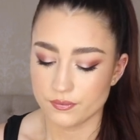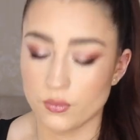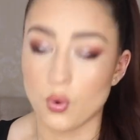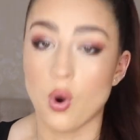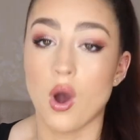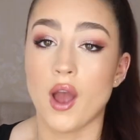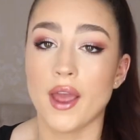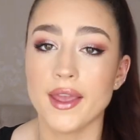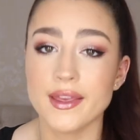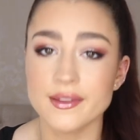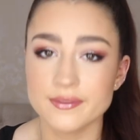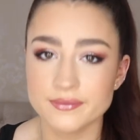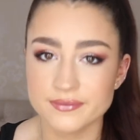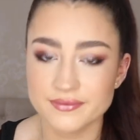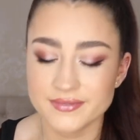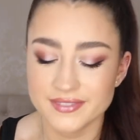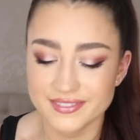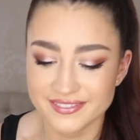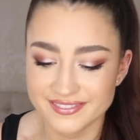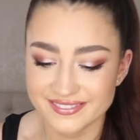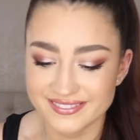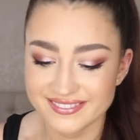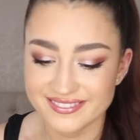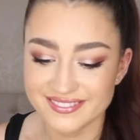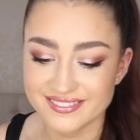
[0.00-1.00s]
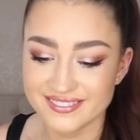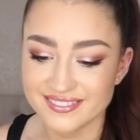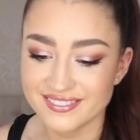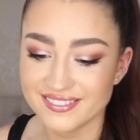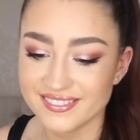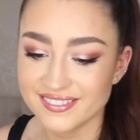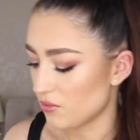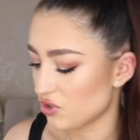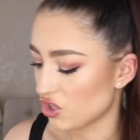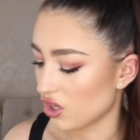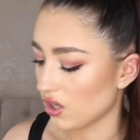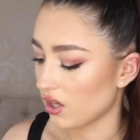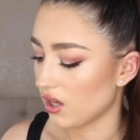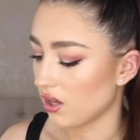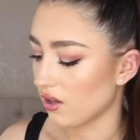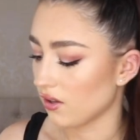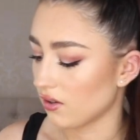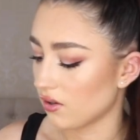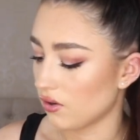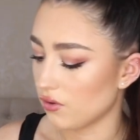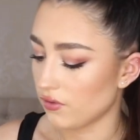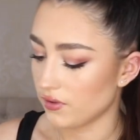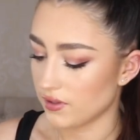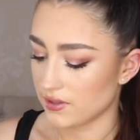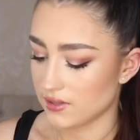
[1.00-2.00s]
why? I'm joking,
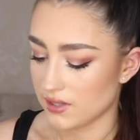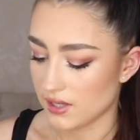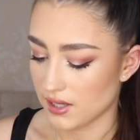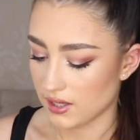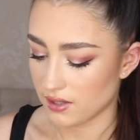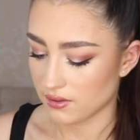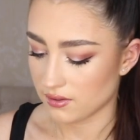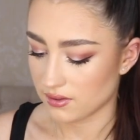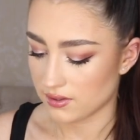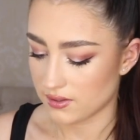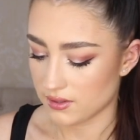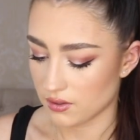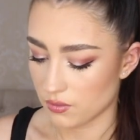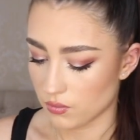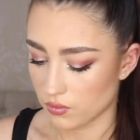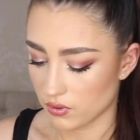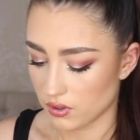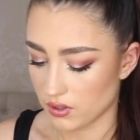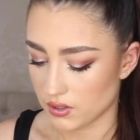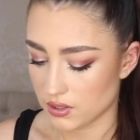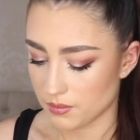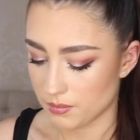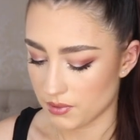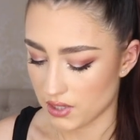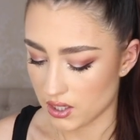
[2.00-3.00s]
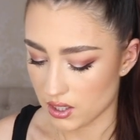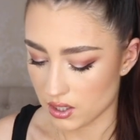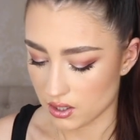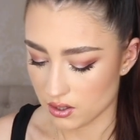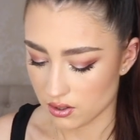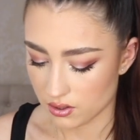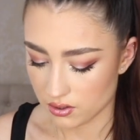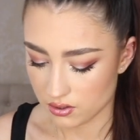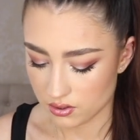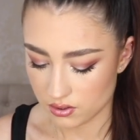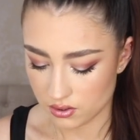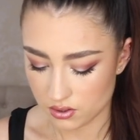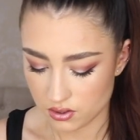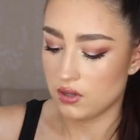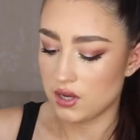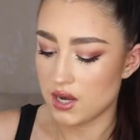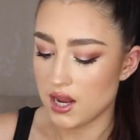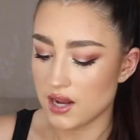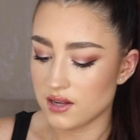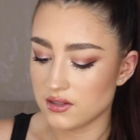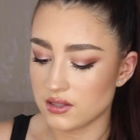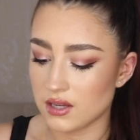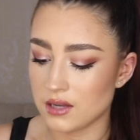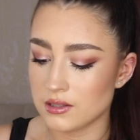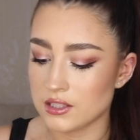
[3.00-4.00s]
obviously I still want you to be here. The
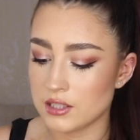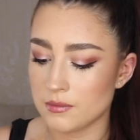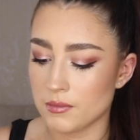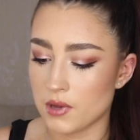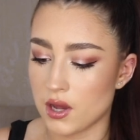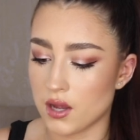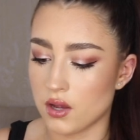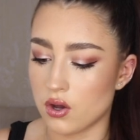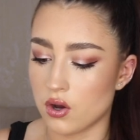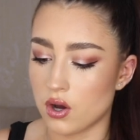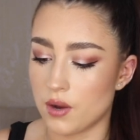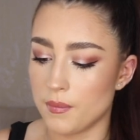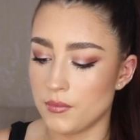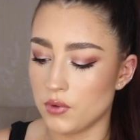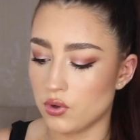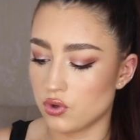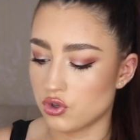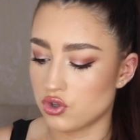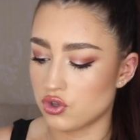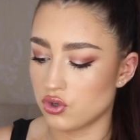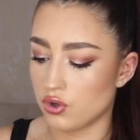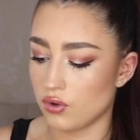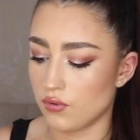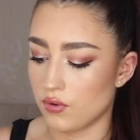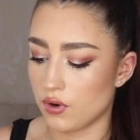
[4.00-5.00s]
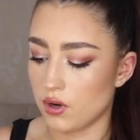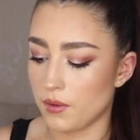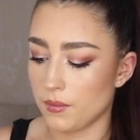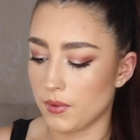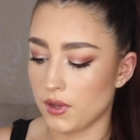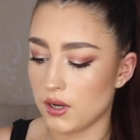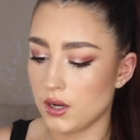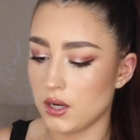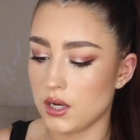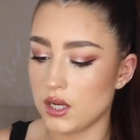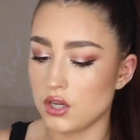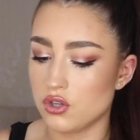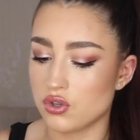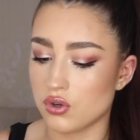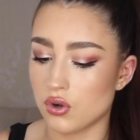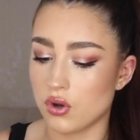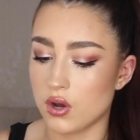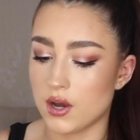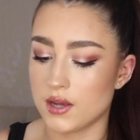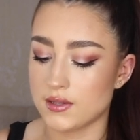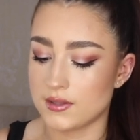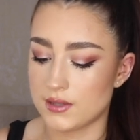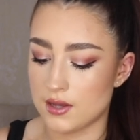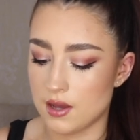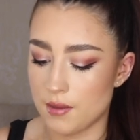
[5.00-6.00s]
next item that I got, I'm not sure on. I'm going to need your
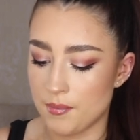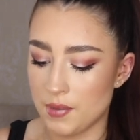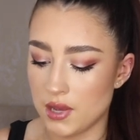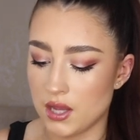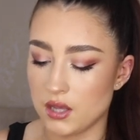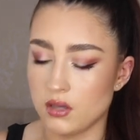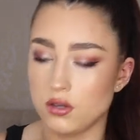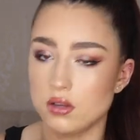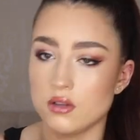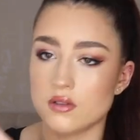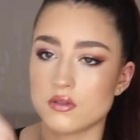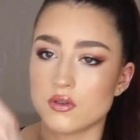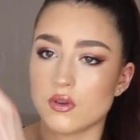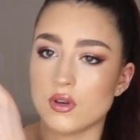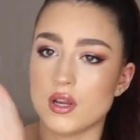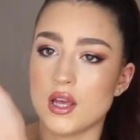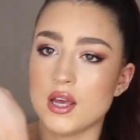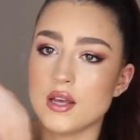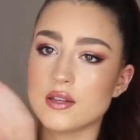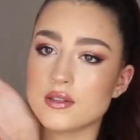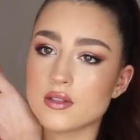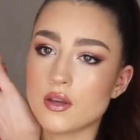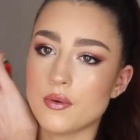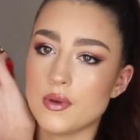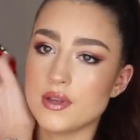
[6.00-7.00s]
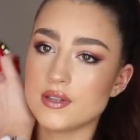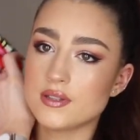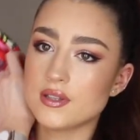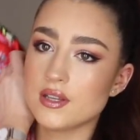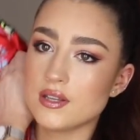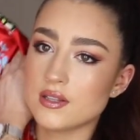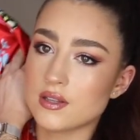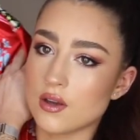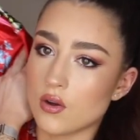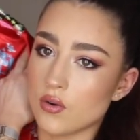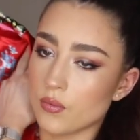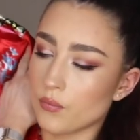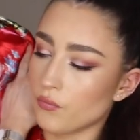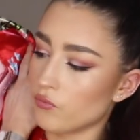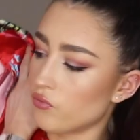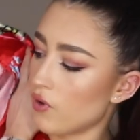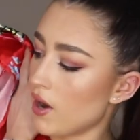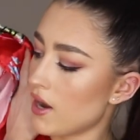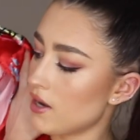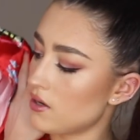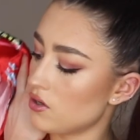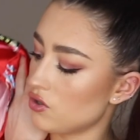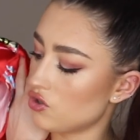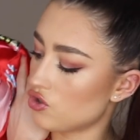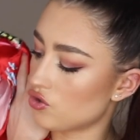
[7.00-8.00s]
guys' opinions on it. So it's this
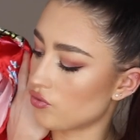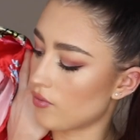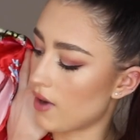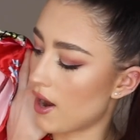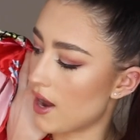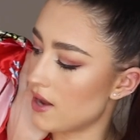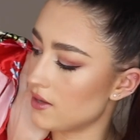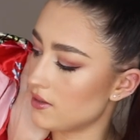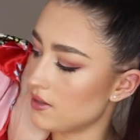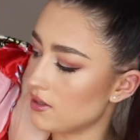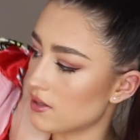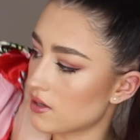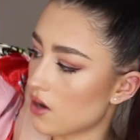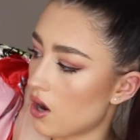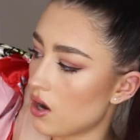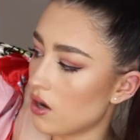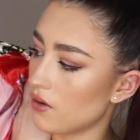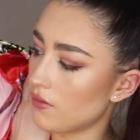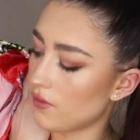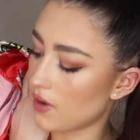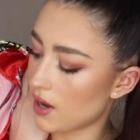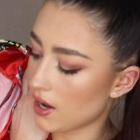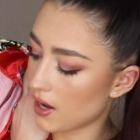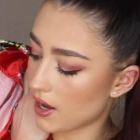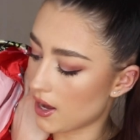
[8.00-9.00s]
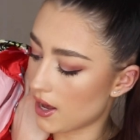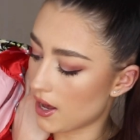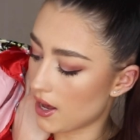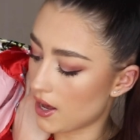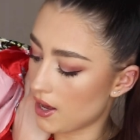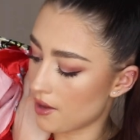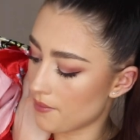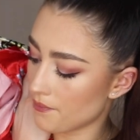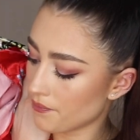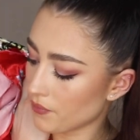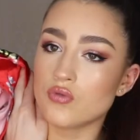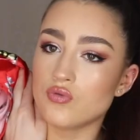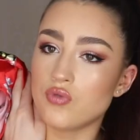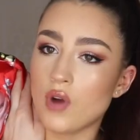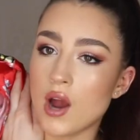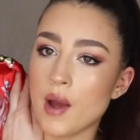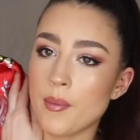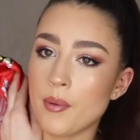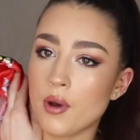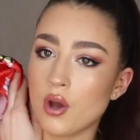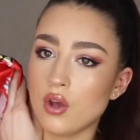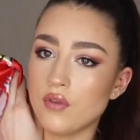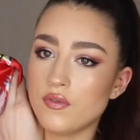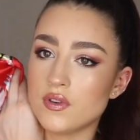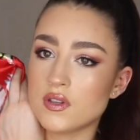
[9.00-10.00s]
red dress. It's kind of like a
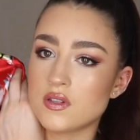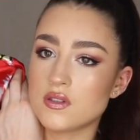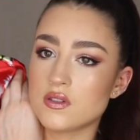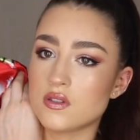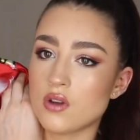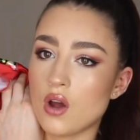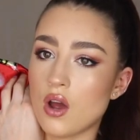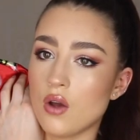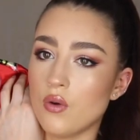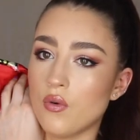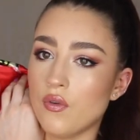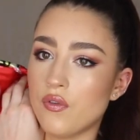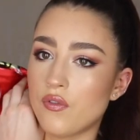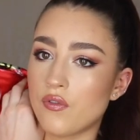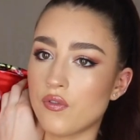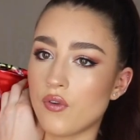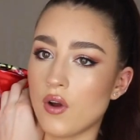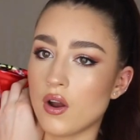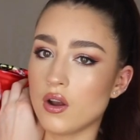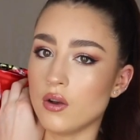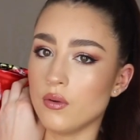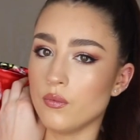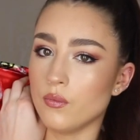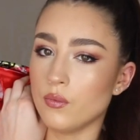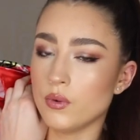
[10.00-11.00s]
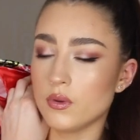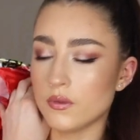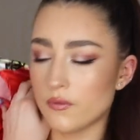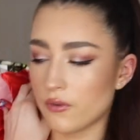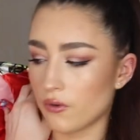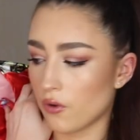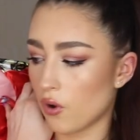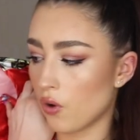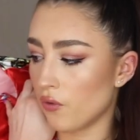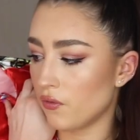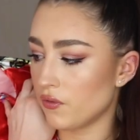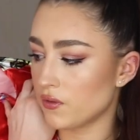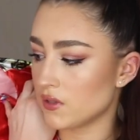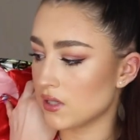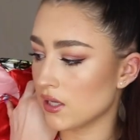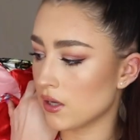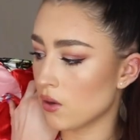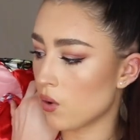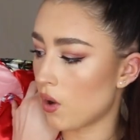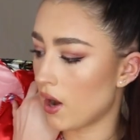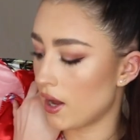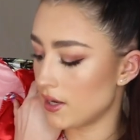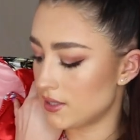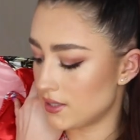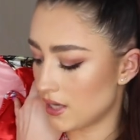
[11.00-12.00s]
wrap over style front with obviously
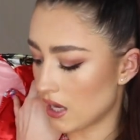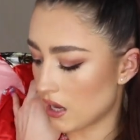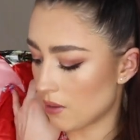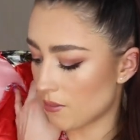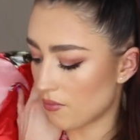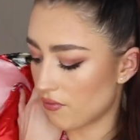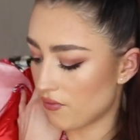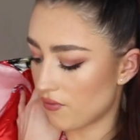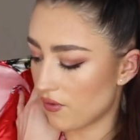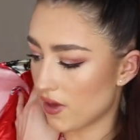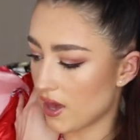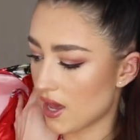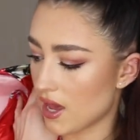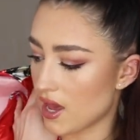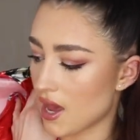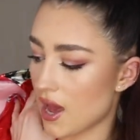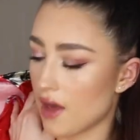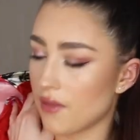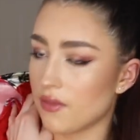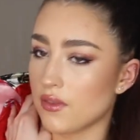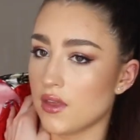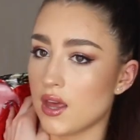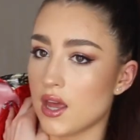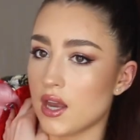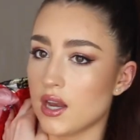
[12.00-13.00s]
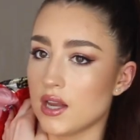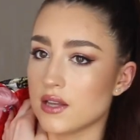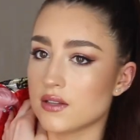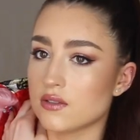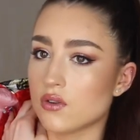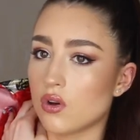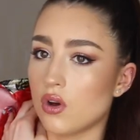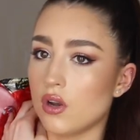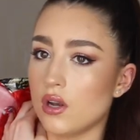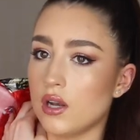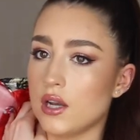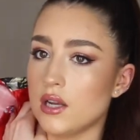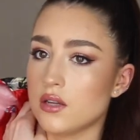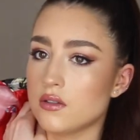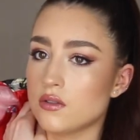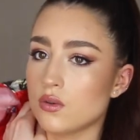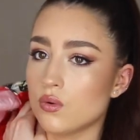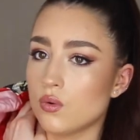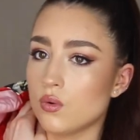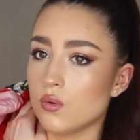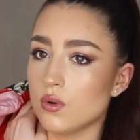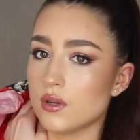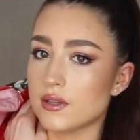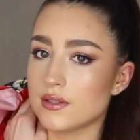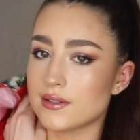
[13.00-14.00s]
quite a deep V, and then it's got
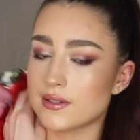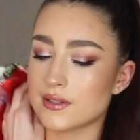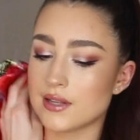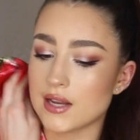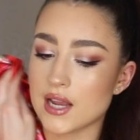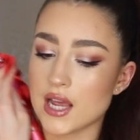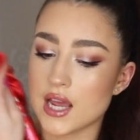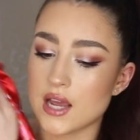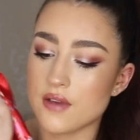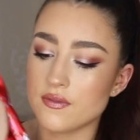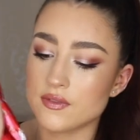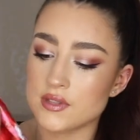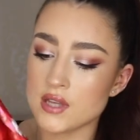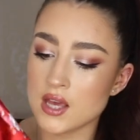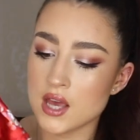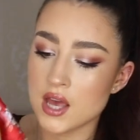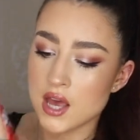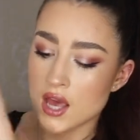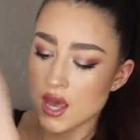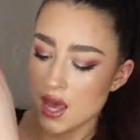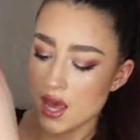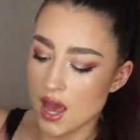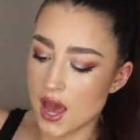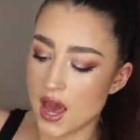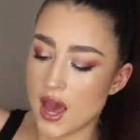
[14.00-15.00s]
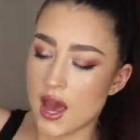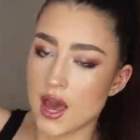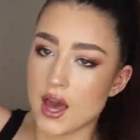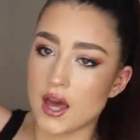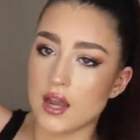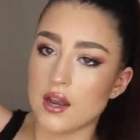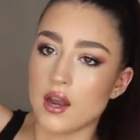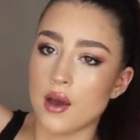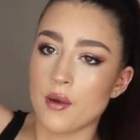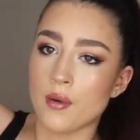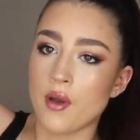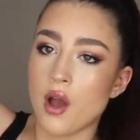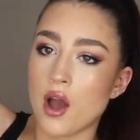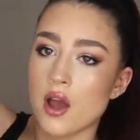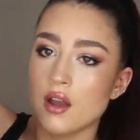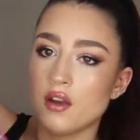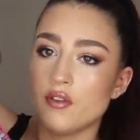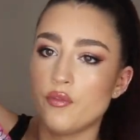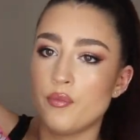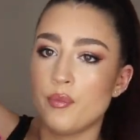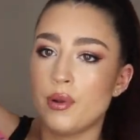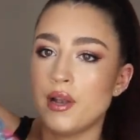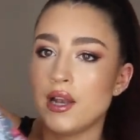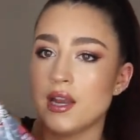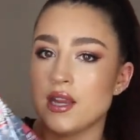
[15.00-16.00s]
little sleeves and a kind
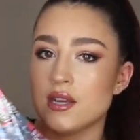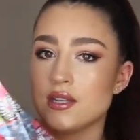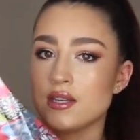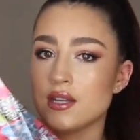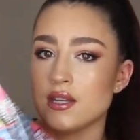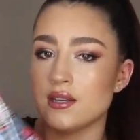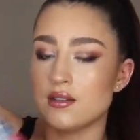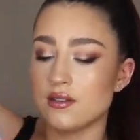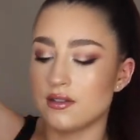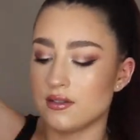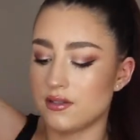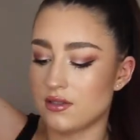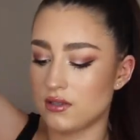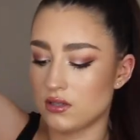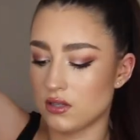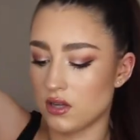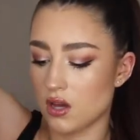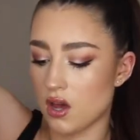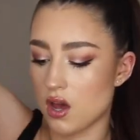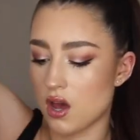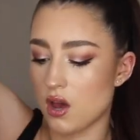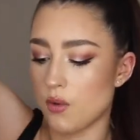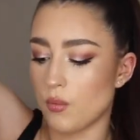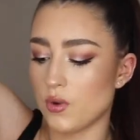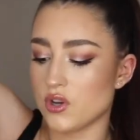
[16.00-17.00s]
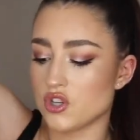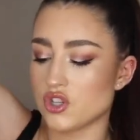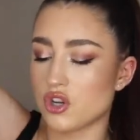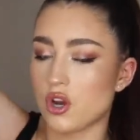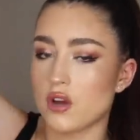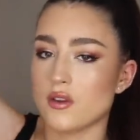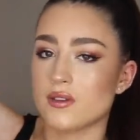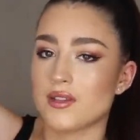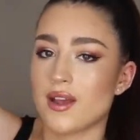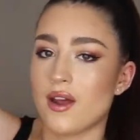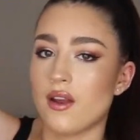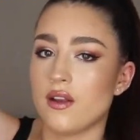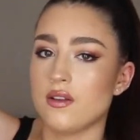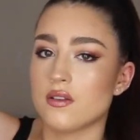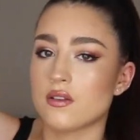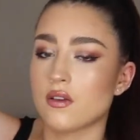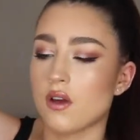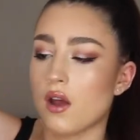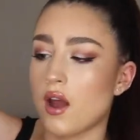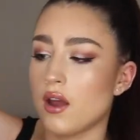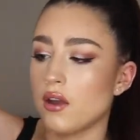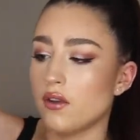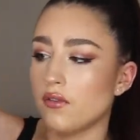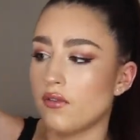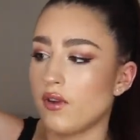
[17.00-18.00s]
of pleated skirt which goes down into
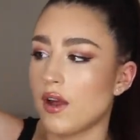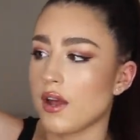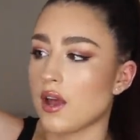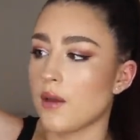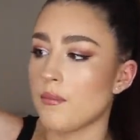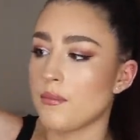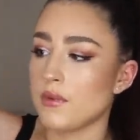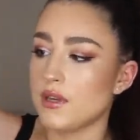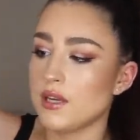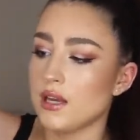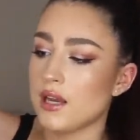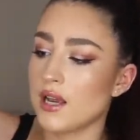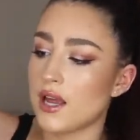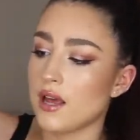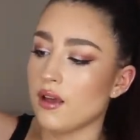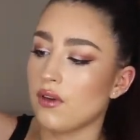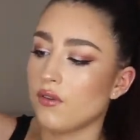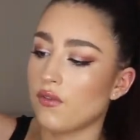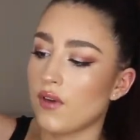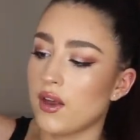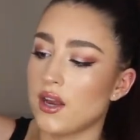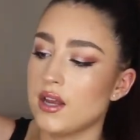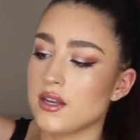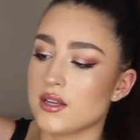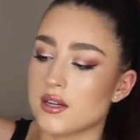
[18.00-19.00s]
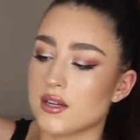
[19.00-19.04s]
kind of like a midi length, and